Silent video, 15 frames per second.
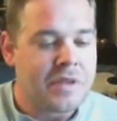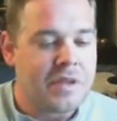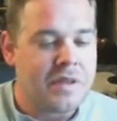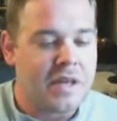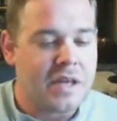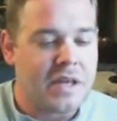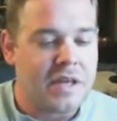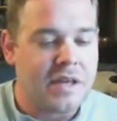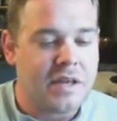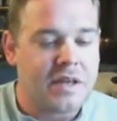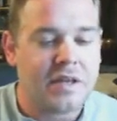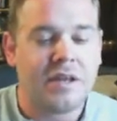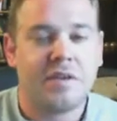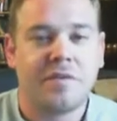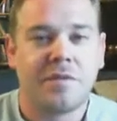thing.
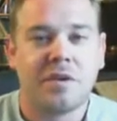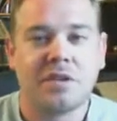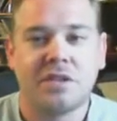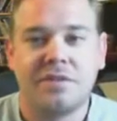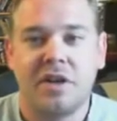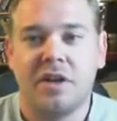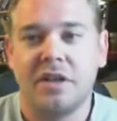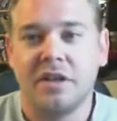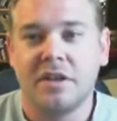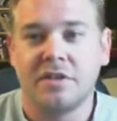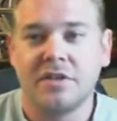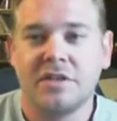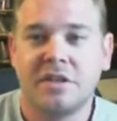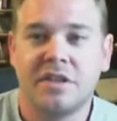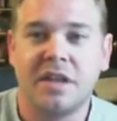First of all,
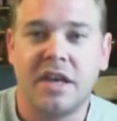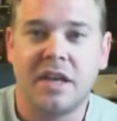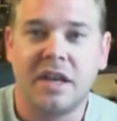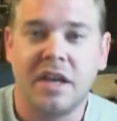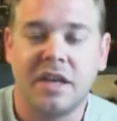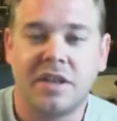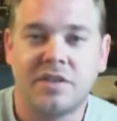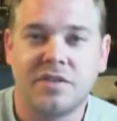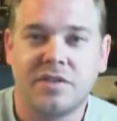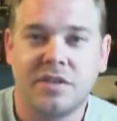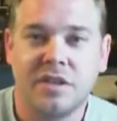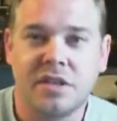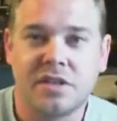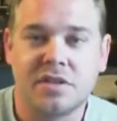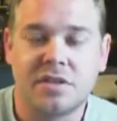here's the thing, and
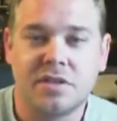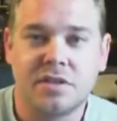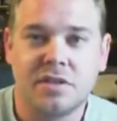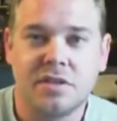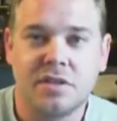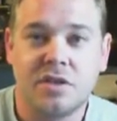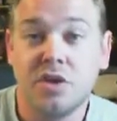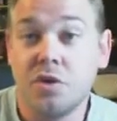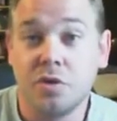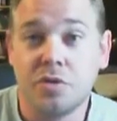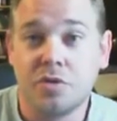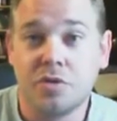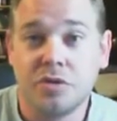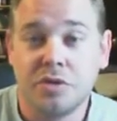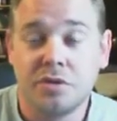it's
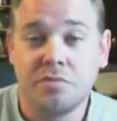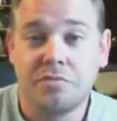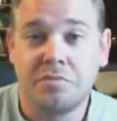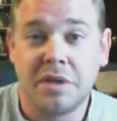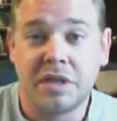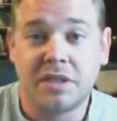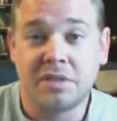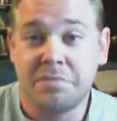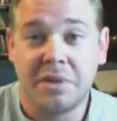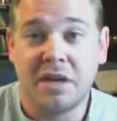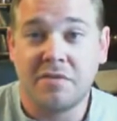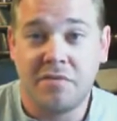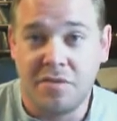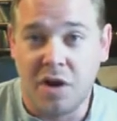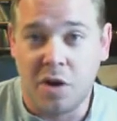huge, but it's a big
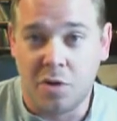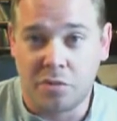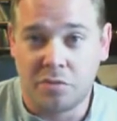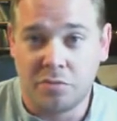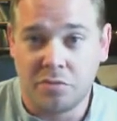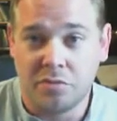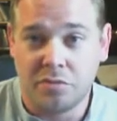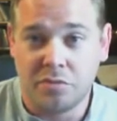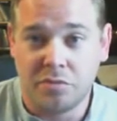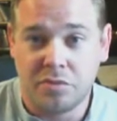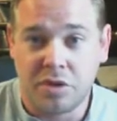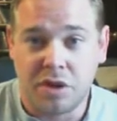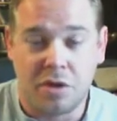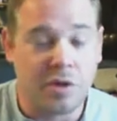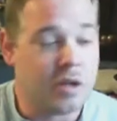phone. You
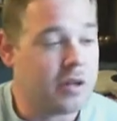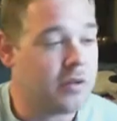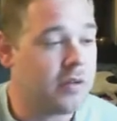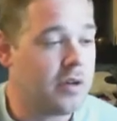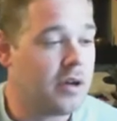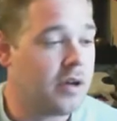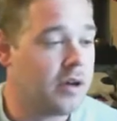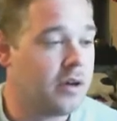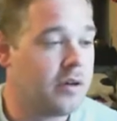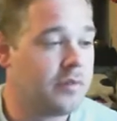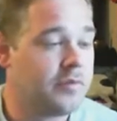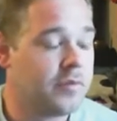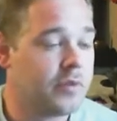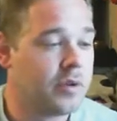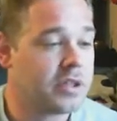know, and
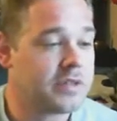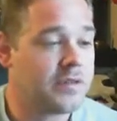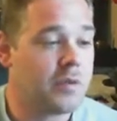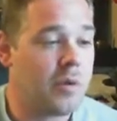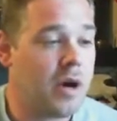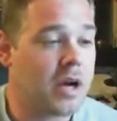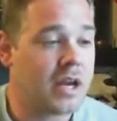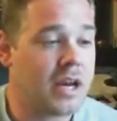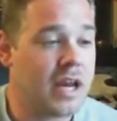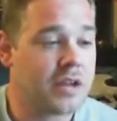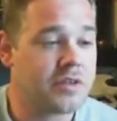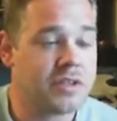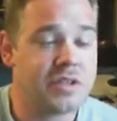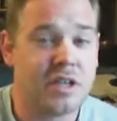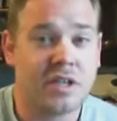Christopher Walken
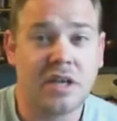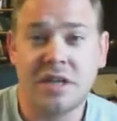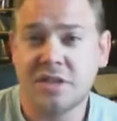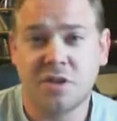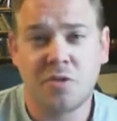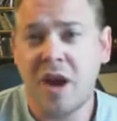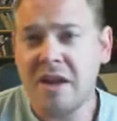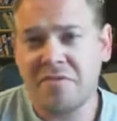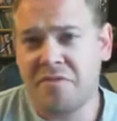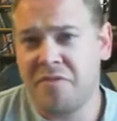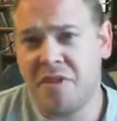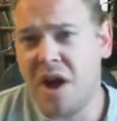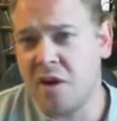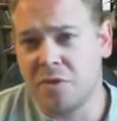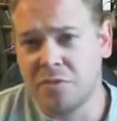actually said, it's a great
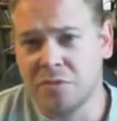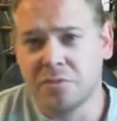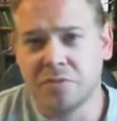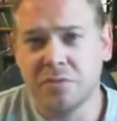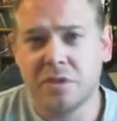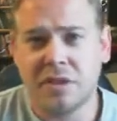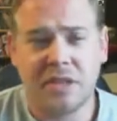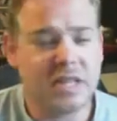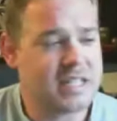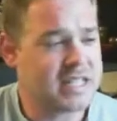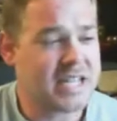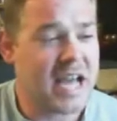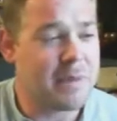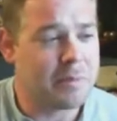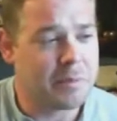phone, its
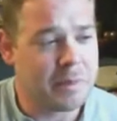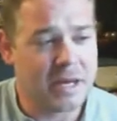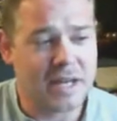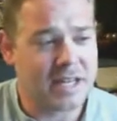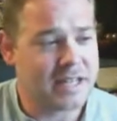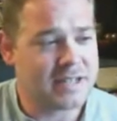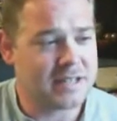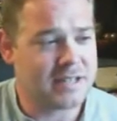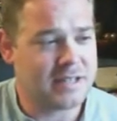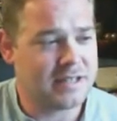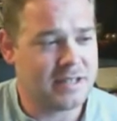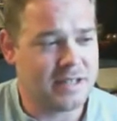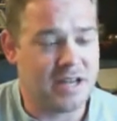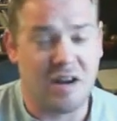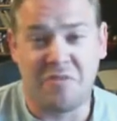capabilities
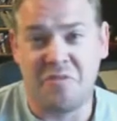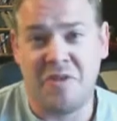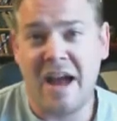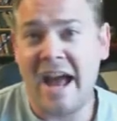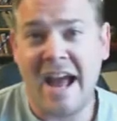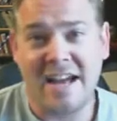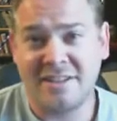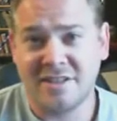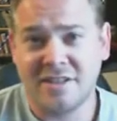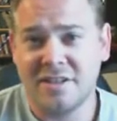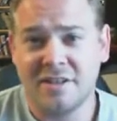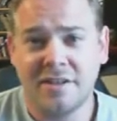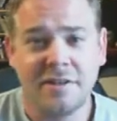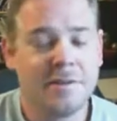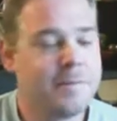are vast.
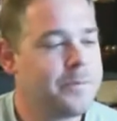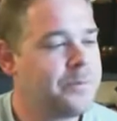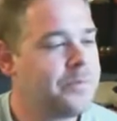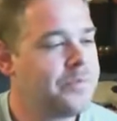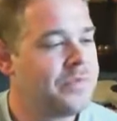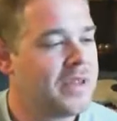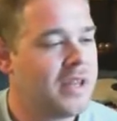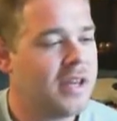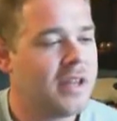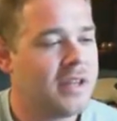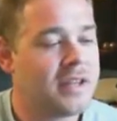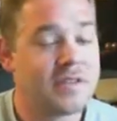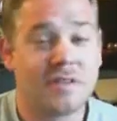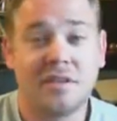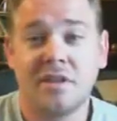
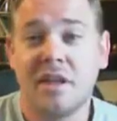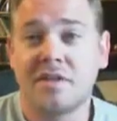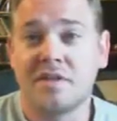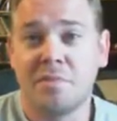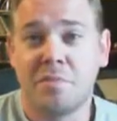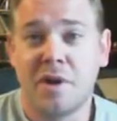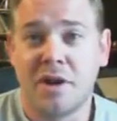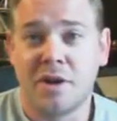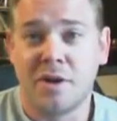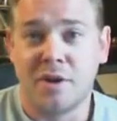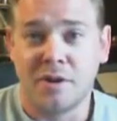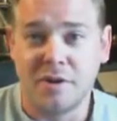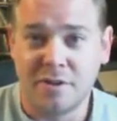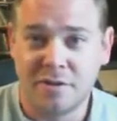That's the Predator